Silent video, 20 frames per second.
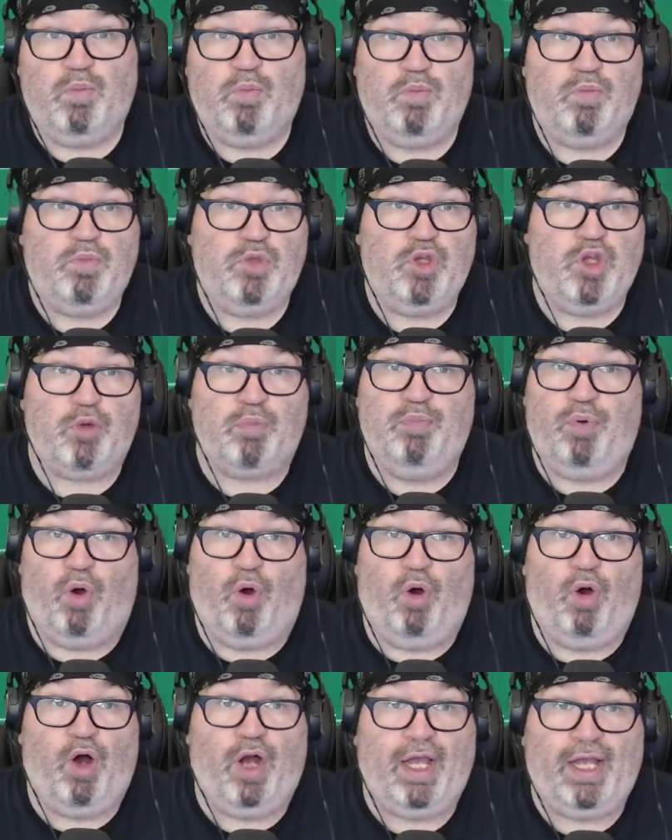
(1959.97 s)
your
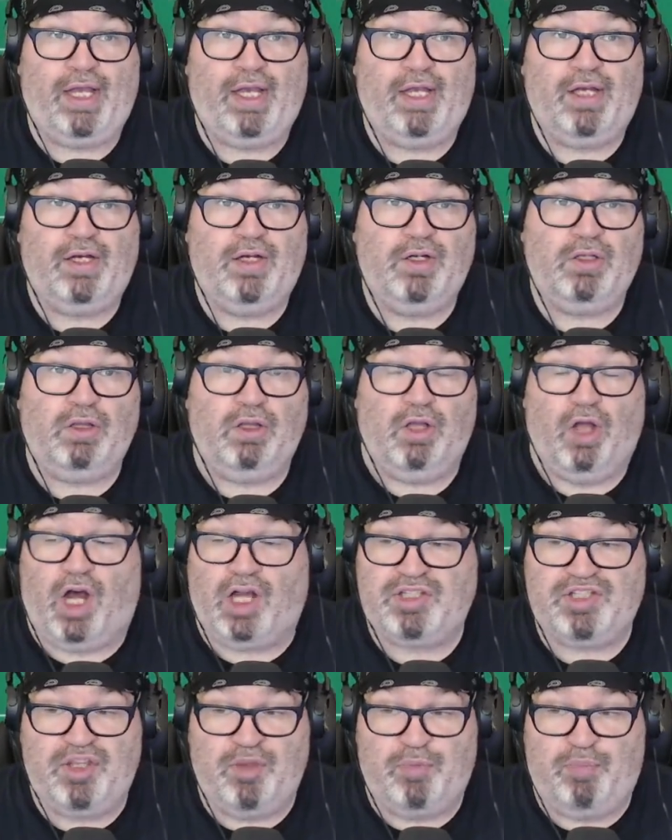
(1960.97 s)
boy
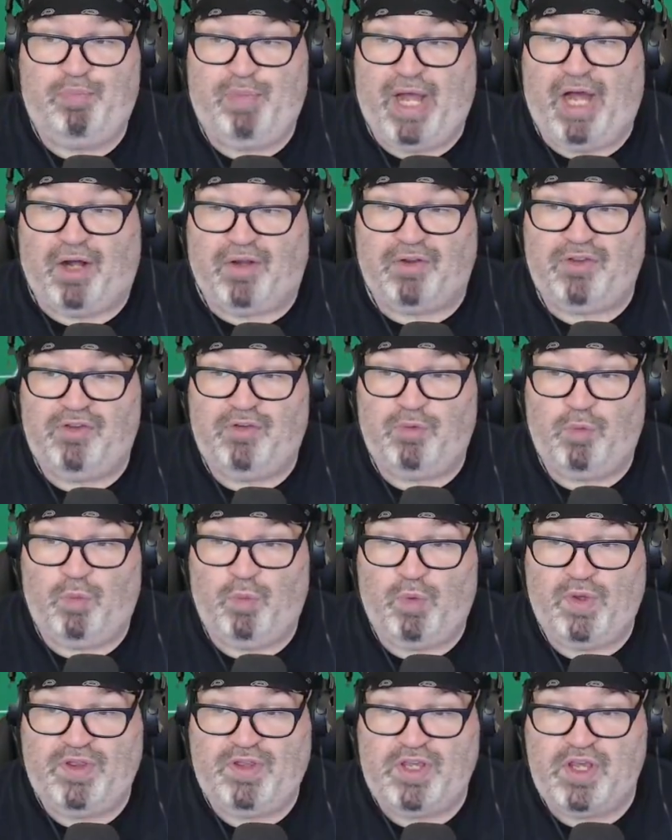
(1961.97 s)
lost the belt
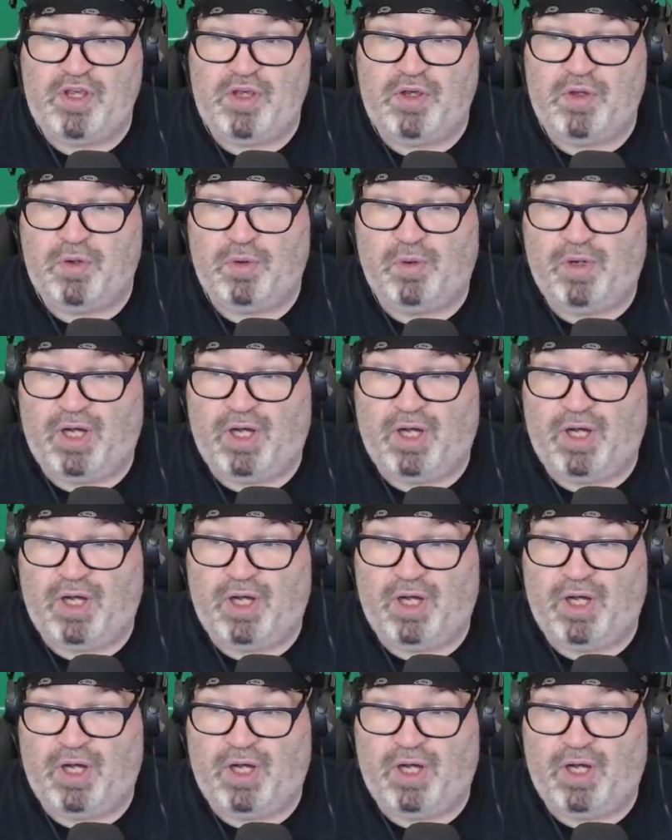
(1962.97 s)
with you.